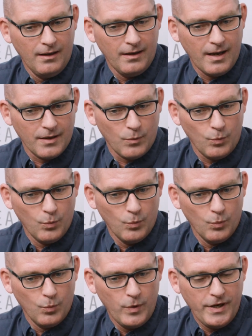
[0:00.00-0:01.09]
Yeah,
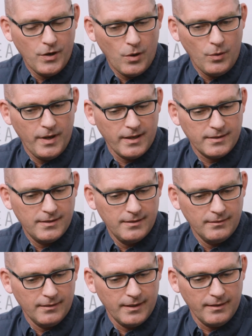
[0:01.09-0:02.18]
we know that
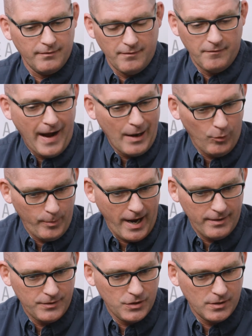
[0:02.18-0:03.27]
viral
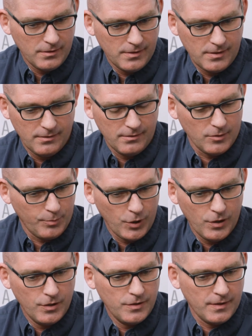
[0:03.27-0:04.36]
pathogens, so
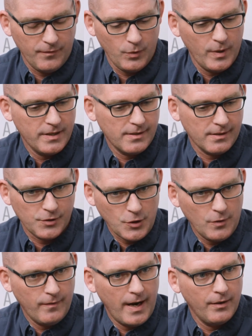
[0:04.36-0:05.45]
PRRS, influenza,
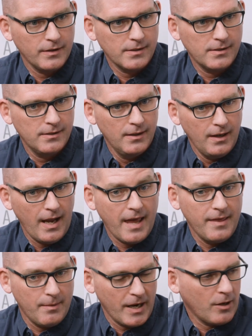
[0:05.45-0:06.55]
circovirus,
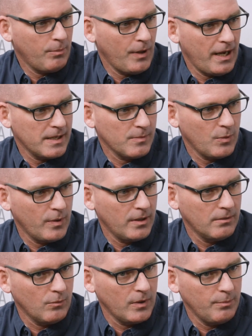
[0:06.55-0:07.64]
and then
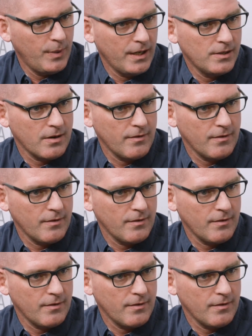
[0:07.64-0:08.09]
mycoplasma, when pigs are